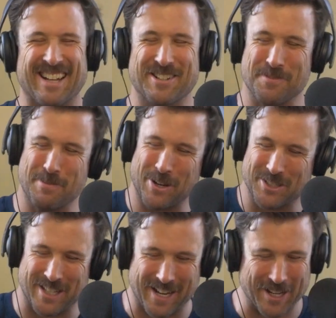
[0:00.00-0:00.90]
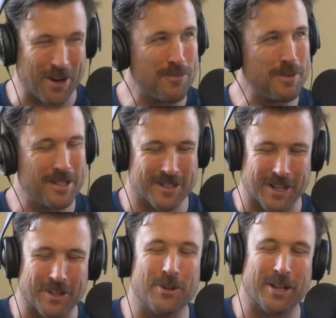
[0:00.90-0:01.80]
and Gutemberg's standing over me. He's
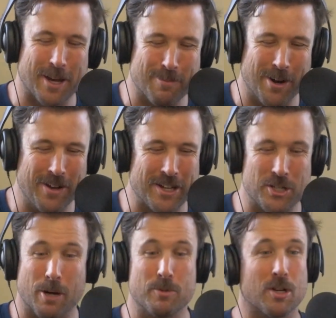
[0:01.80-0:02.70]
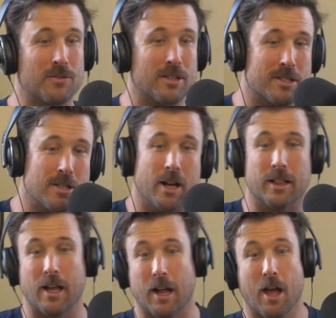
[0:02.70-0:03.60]
like, you okay, bro? And Jeremy's off to the side,
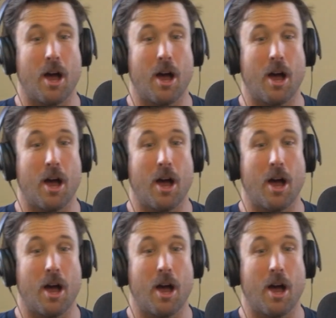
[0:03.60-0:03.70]
like,